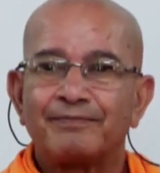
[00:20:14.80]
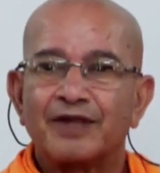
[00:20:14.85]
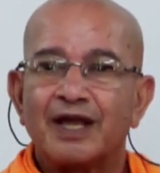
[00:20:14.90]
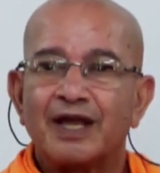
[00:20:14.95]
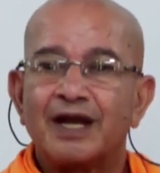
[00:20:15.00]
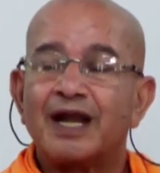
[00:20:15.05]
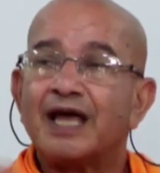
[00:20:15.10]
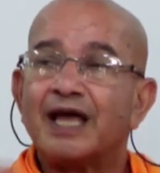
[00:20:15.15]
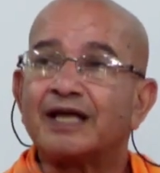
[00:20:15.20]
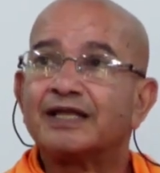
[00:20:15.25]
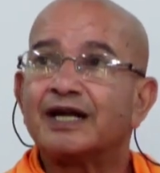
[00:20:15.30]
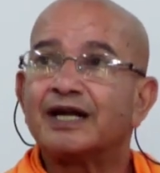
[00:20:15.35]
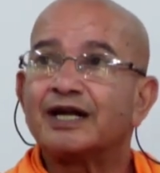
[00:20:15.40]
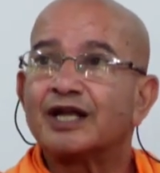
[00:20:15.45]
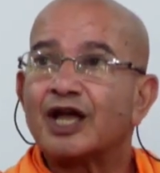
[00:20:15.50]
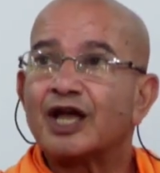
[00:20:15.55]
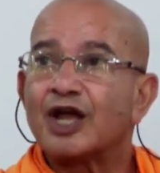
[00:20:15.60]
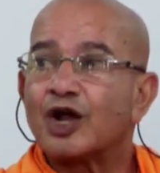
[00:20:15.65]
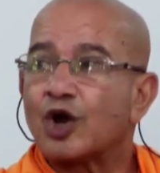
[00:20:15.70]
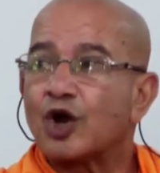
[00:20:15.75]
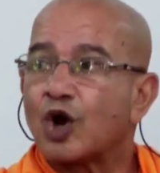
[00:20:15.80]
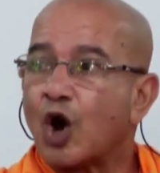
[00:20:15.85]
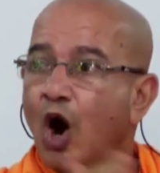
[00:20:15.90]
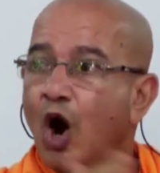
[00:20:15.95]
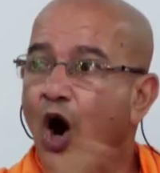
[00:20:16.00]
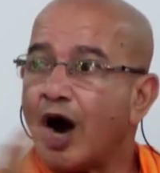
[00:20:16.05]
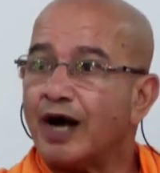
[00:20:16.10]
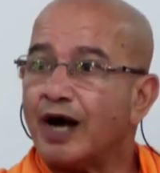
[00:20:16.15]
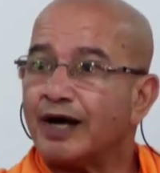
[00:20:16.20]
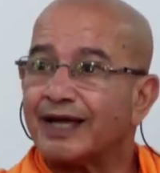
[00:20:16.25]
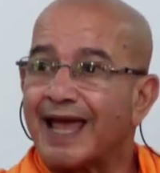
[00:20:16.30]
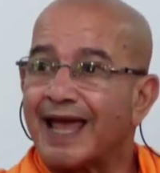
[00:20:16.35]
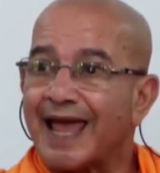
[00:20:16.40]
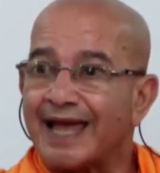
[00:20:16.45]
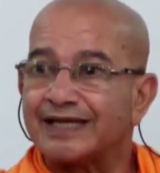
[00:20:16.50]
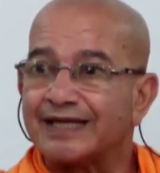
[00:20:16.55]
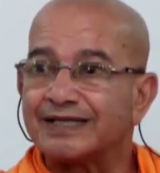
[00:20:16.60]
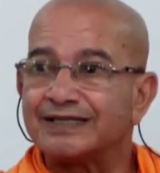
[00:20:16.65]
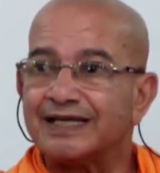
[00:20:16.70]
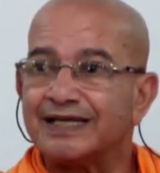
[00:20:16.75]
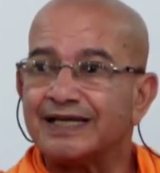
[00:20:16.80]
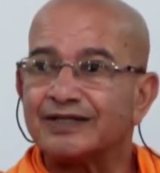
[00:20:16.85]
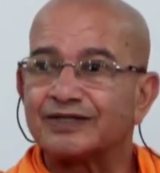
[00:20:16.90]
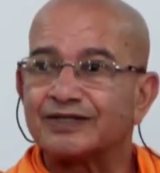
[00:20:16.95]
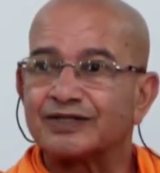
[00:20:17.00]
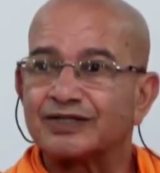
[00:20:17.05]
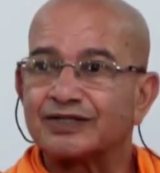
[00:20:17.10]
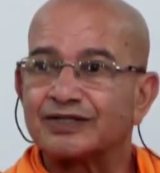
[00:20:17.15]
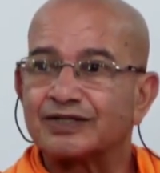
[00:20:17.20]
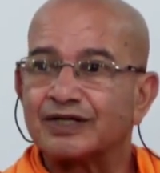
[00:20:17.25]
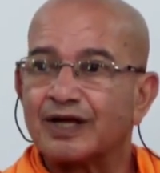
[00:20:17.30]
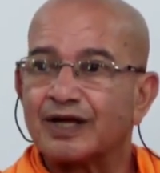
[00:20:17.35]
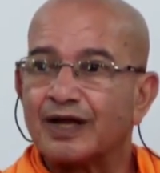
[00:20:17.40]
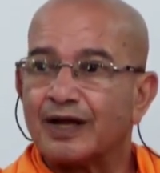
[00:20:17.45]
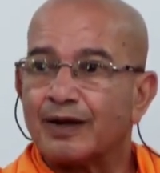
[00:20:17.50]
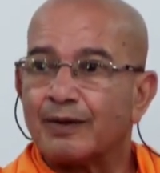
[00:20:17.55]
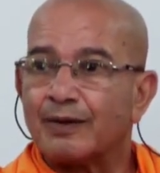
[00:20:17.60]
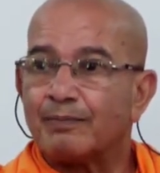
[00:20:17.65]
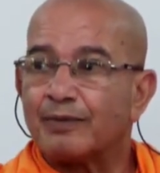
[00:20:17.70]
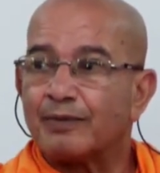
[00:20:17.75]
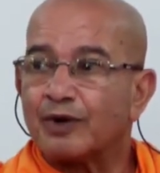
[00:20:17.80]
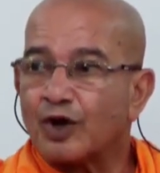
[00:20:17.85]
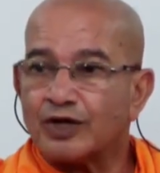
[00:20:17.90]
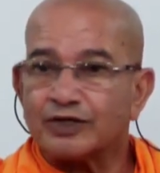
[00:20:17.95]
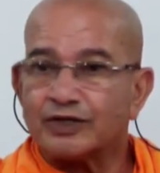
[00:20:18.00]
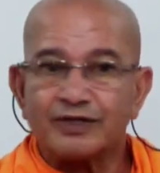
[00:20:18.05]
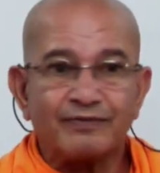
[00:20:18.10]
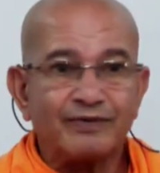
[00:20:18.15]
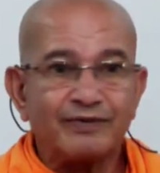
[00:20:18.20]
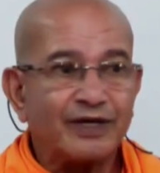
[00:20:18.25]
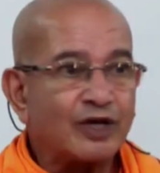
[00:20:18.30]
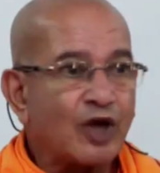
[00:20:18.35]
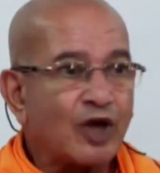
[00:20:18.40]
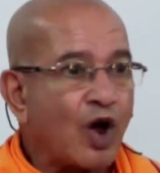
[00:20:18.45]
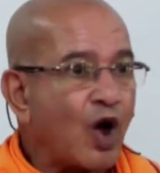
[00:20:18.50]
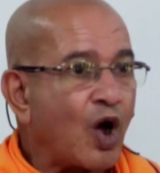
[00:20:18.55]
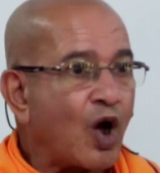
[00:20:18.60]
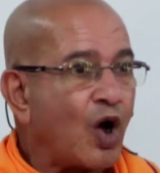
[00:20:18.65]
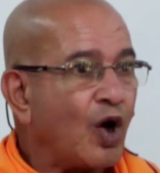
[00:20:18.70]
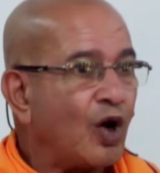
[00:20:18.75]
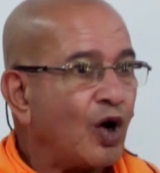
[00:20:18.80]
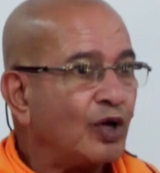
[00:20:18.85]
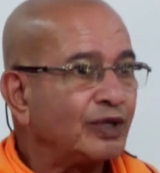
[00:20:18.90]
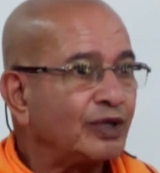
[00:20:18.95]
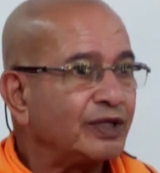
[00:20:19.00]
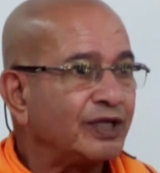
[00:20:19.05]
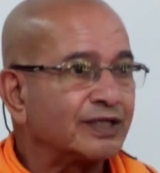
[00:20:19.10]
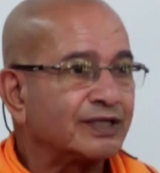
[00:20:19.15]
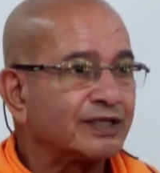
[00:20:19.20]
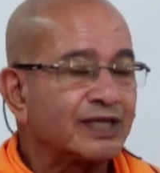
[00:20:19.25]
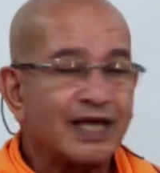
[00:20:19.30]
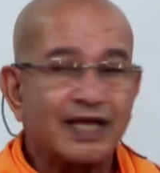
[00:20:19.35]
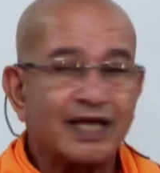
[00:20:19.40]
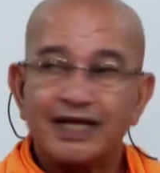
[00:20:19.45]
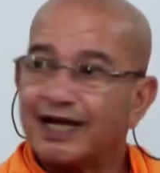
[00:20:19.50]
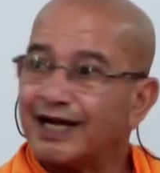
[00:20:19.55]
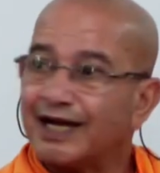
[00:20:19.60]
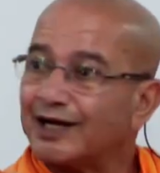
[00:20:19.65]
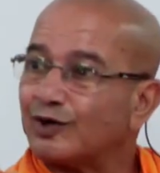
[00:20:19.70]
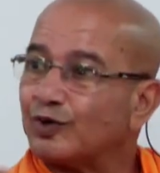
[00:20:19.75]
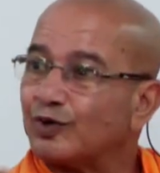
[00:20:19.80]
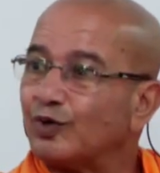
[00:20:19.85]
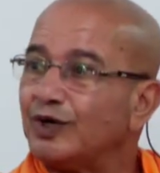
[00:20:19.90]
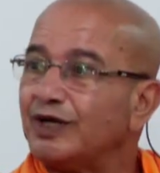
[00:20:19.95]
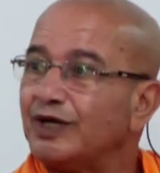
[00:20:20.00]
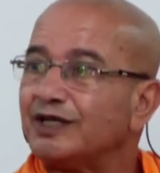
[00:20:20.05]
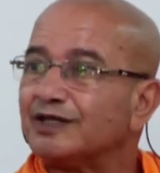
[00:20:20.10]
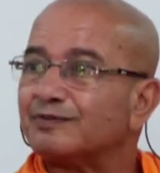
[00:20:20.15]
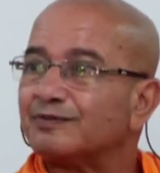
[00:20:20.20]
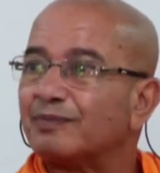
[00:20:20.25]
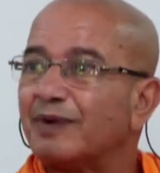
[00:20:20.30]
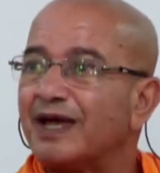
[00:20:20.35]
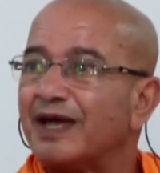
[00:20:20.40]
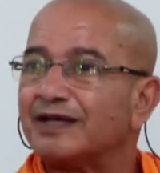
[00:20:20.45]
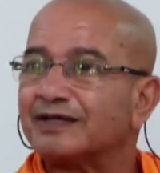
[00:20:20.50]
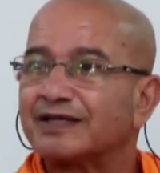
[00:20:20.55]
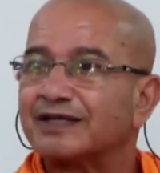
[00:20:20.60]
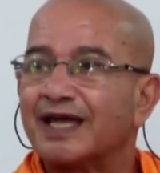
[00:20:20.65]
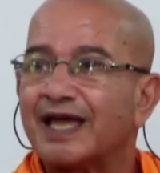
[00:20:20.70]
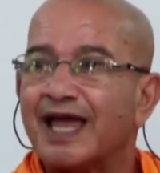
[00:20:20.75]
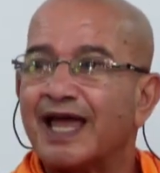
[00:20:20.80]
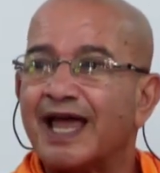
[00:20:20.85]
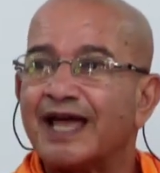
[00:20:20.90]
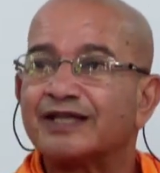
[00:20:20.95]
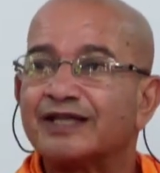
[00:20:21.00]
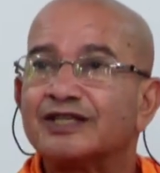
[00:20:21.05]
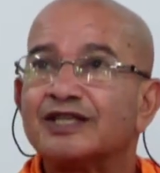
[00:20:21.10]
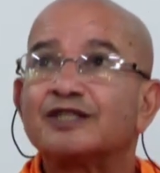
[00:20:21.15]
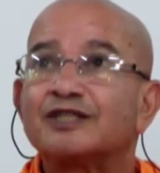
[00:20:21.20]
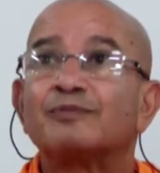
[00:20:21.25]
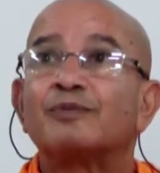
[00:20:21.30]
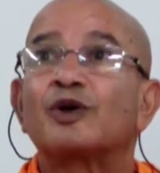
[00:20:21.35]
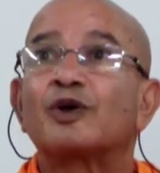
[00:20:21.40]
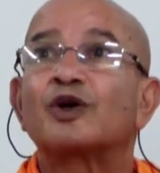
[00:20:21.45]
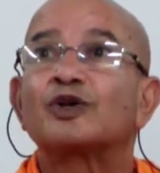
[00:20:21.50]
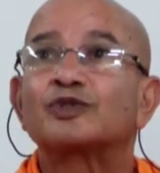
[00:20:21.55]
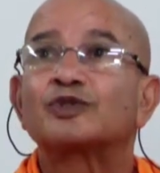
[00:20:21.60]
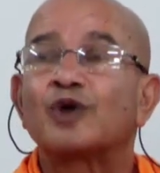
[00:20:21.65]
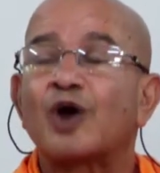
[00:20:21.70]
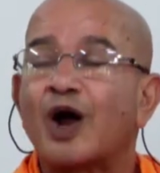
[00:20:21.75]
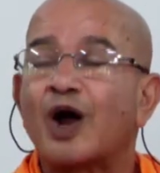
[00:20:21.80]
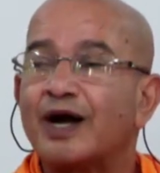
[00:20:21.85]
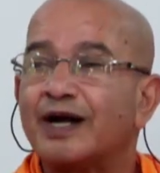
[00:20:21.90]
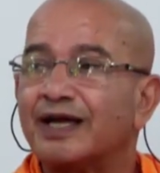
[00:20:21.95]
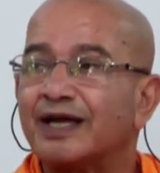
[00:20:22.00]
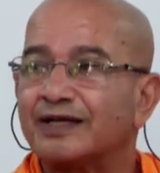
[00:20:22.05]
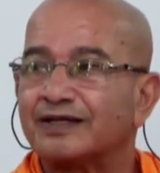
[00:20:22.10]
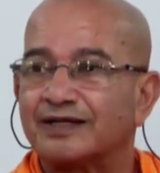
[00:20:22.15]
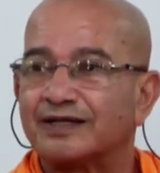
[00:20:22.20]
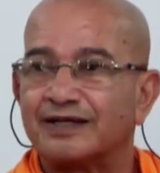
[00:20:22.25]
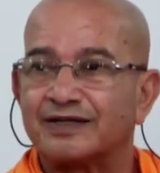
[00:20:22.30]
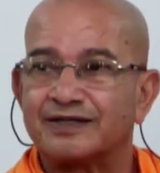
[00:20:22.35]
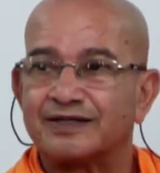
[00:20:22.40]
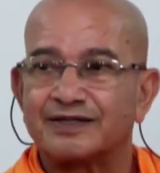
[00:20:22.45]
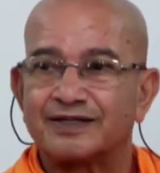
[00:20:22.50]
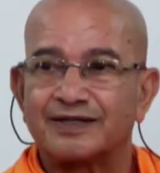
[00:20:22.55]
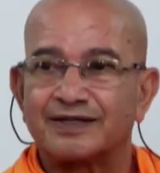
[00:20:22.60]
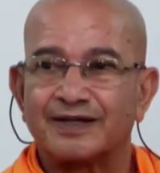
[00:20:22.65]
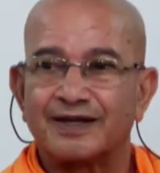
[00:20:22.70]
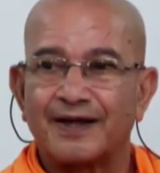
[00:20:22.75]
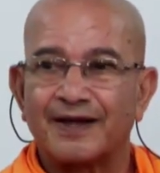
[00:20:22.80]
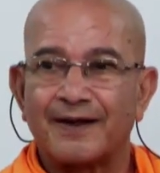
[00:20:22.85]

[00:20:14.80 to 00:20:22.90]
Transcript: Like that, God exists because of that. All this, including space, exists because God exists.